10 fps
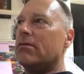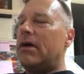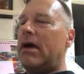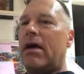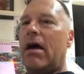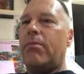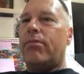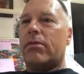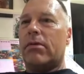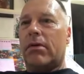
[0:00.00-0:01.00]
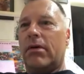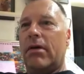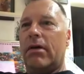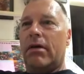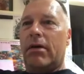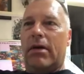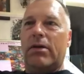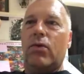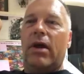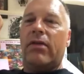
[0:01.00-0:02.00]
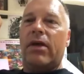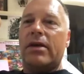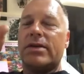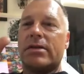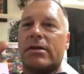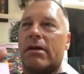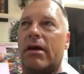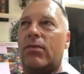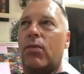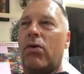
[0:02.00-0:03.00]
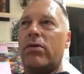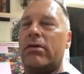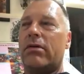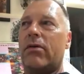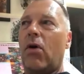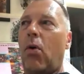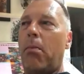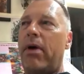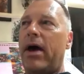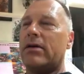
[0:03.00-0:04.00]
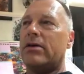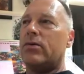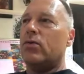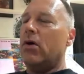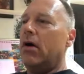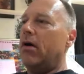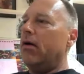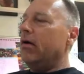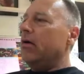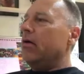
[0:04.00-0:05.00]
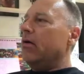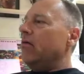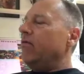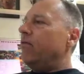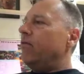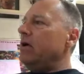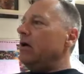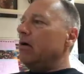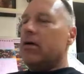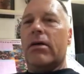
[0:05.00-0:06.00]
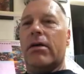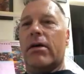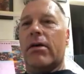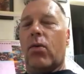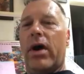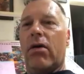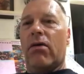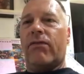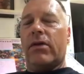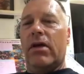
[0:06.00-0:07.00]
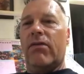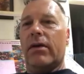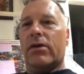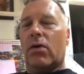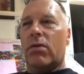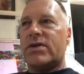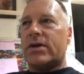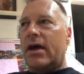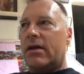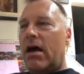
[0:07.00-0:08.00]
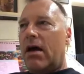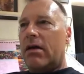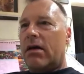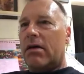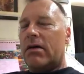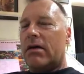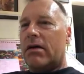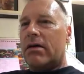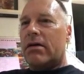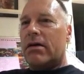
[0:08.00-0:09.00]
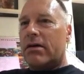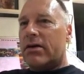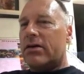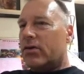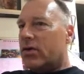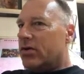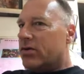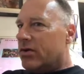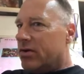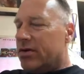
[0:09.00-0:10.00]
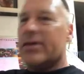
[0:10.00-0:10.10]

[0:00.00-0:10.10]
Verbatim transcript: get up and do like this, it won't go back to a freer uh, way of ah. living. Always get harder, harder, harder, harder. Mm-hmm.